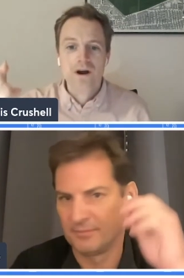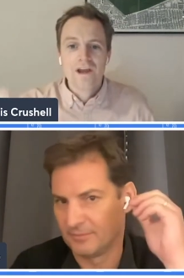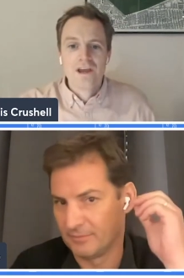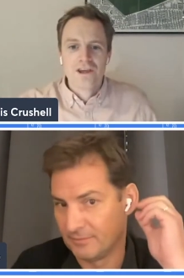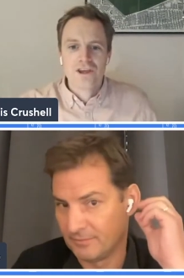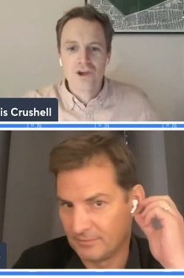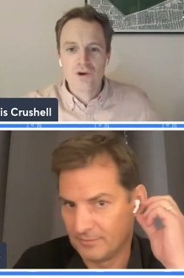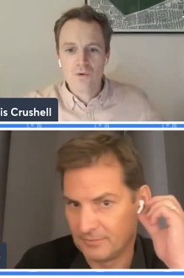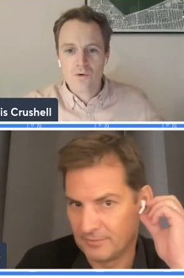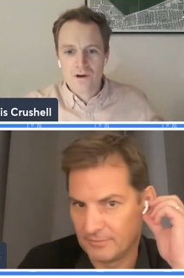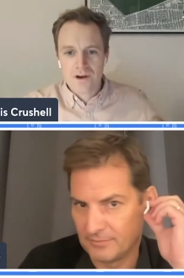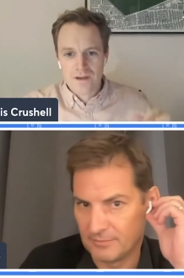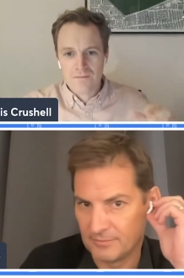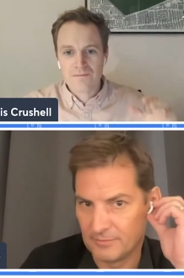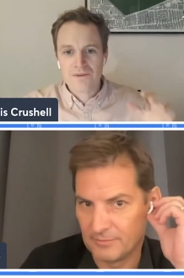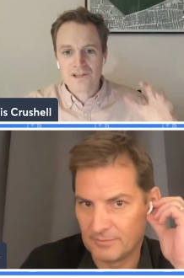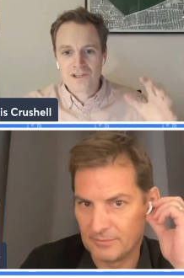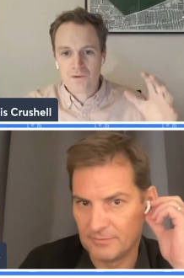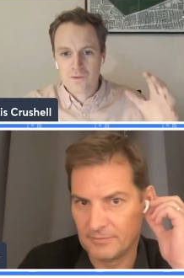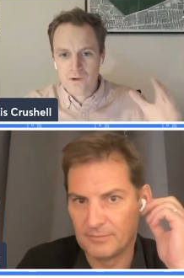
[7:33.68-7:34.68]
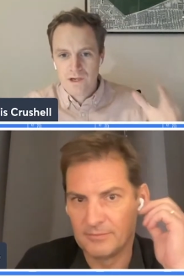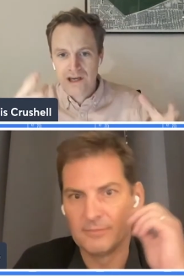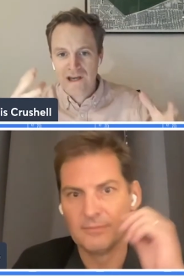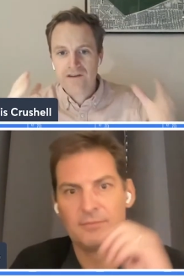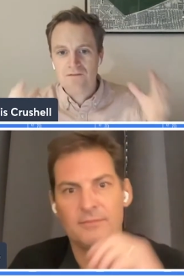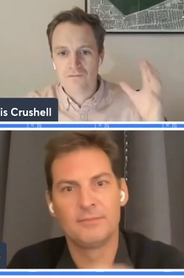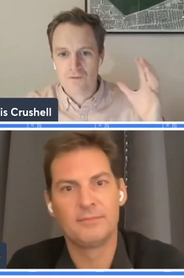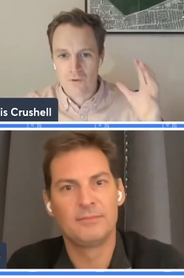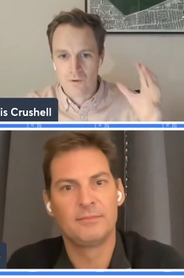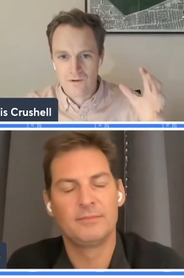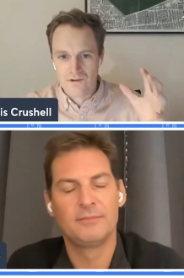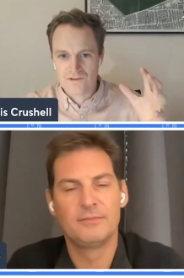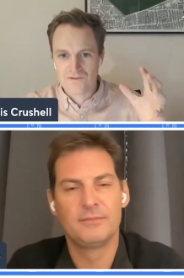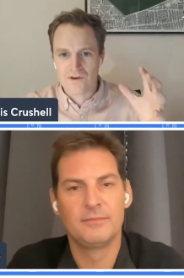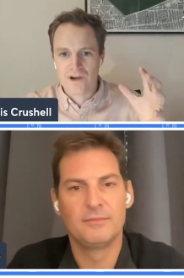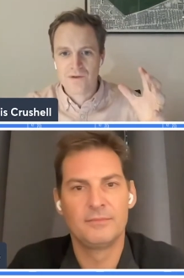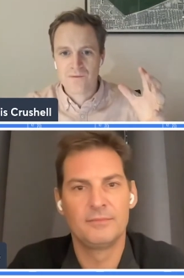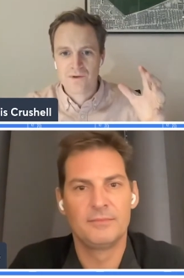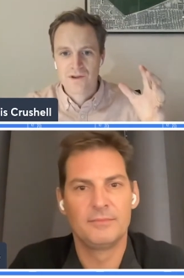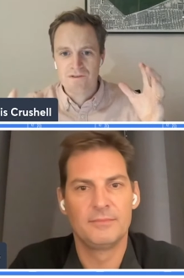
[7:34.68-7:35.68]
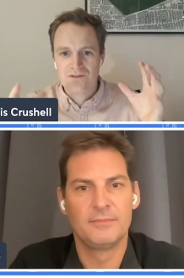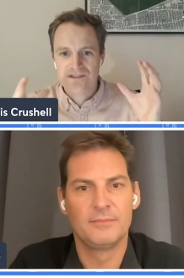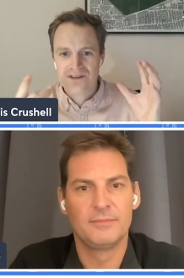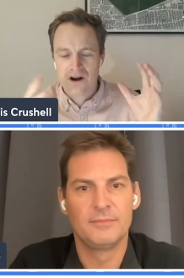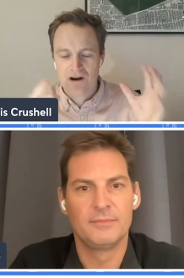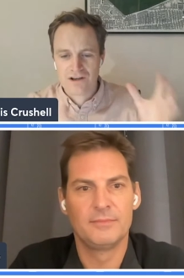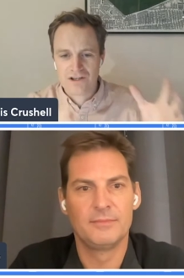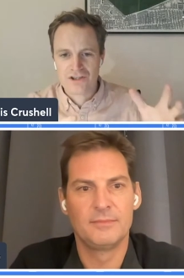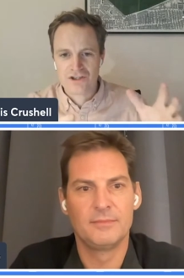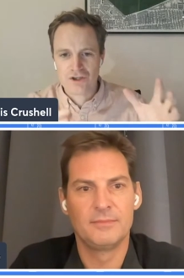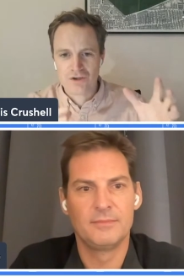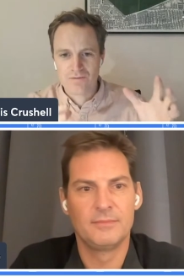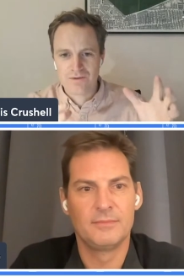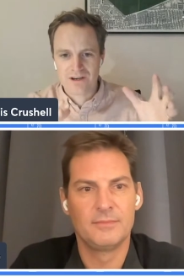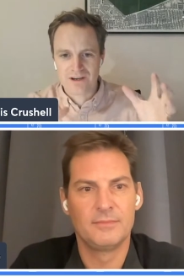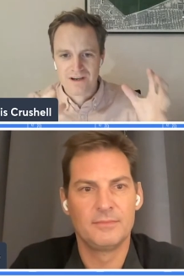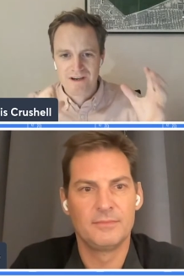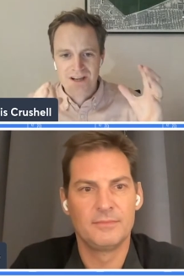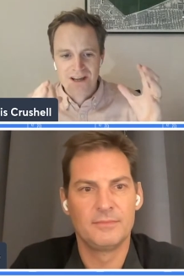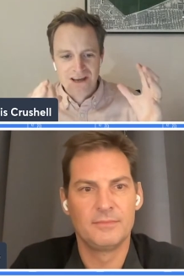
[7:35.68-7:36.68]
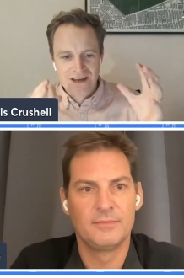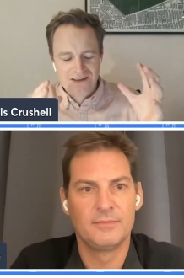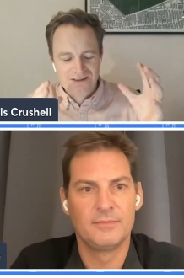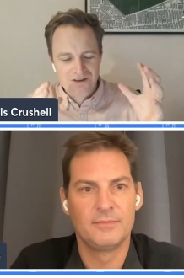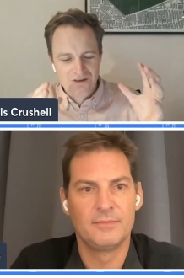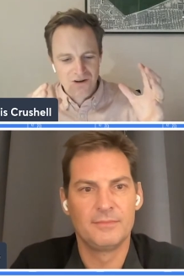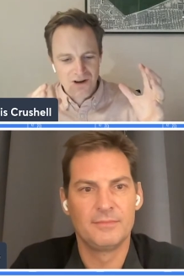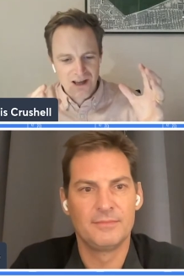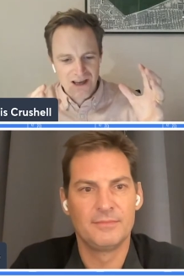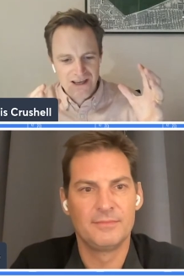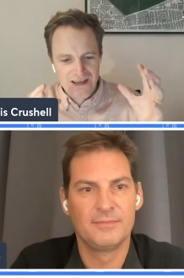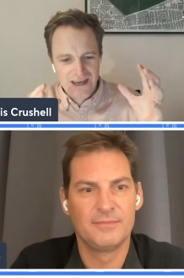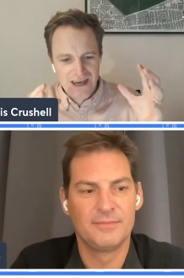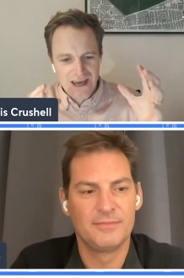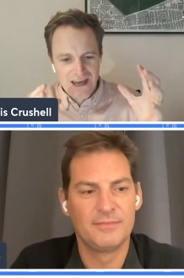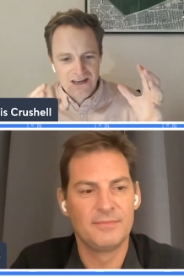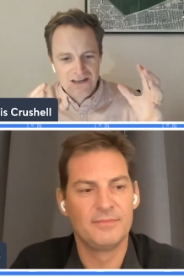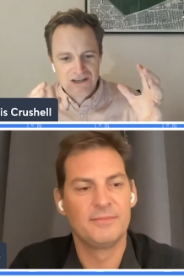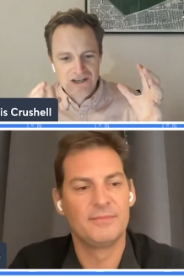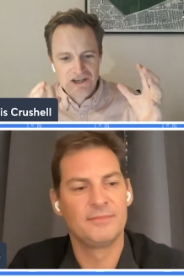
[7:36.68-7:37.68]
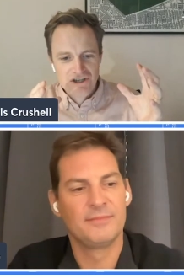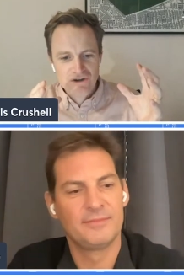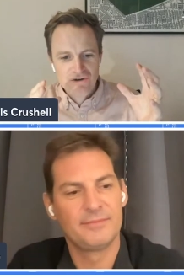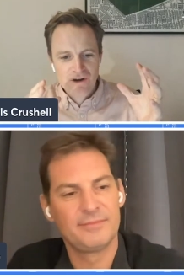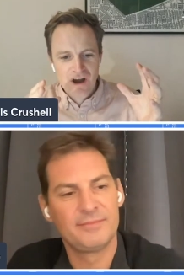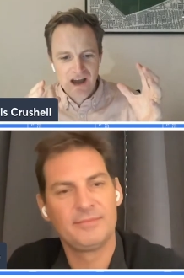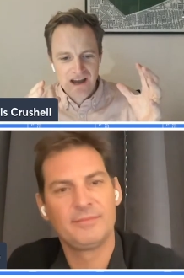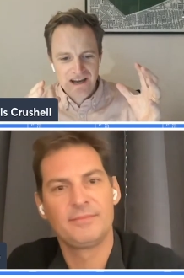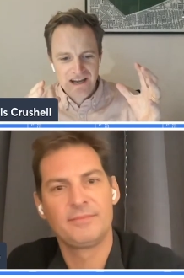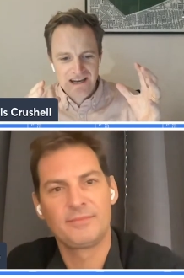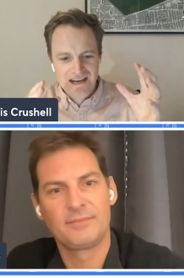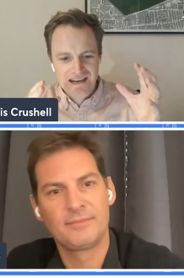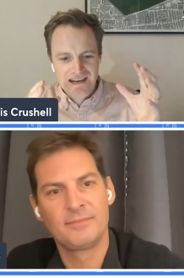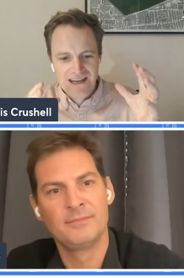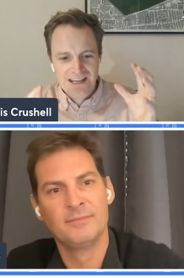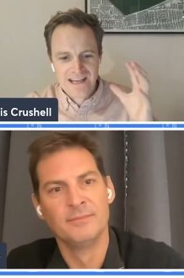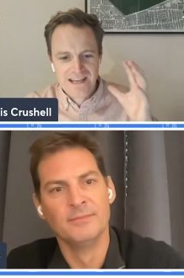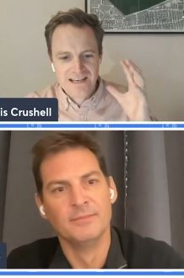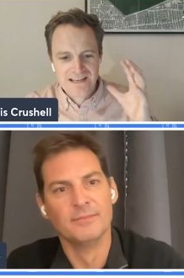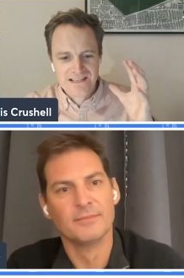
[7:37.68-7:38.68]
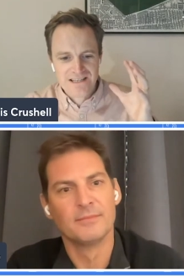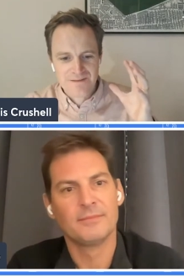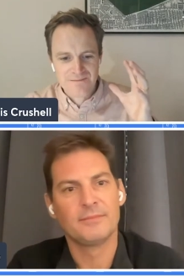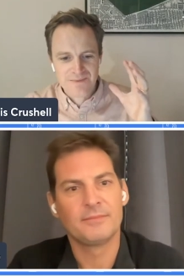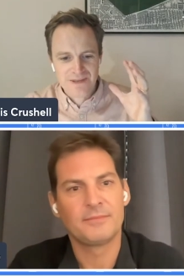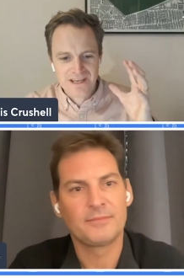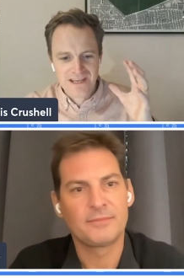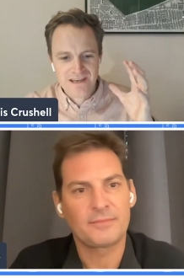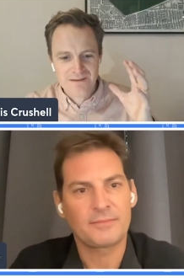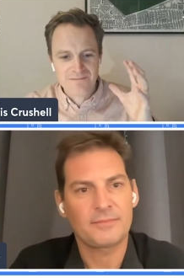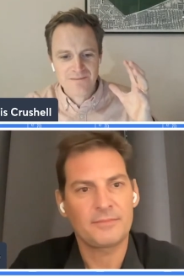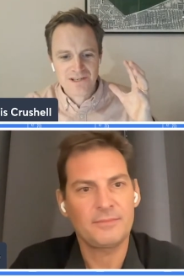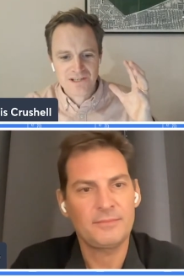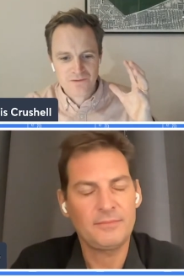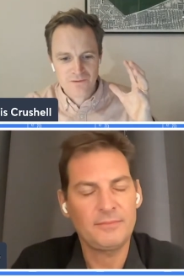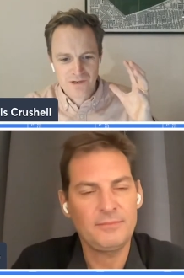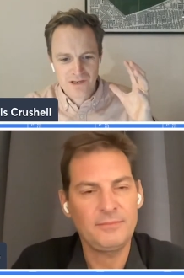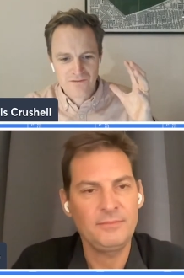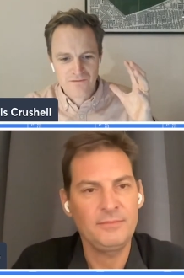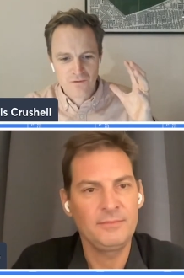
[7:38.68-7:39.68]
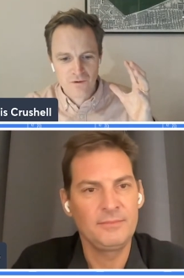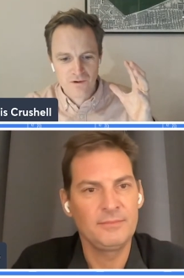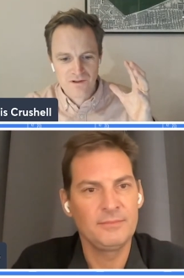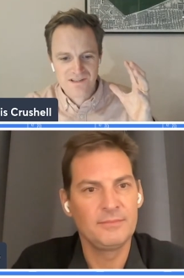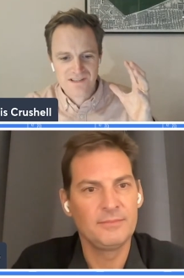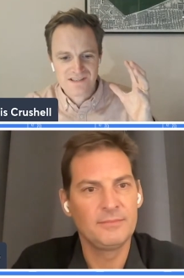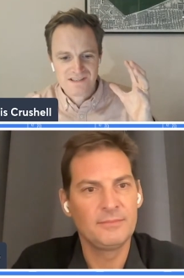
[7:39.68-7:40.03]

Speaker 1: You were in between roles, right? When you started Tubular. So like, did you kind of need to be in between roles to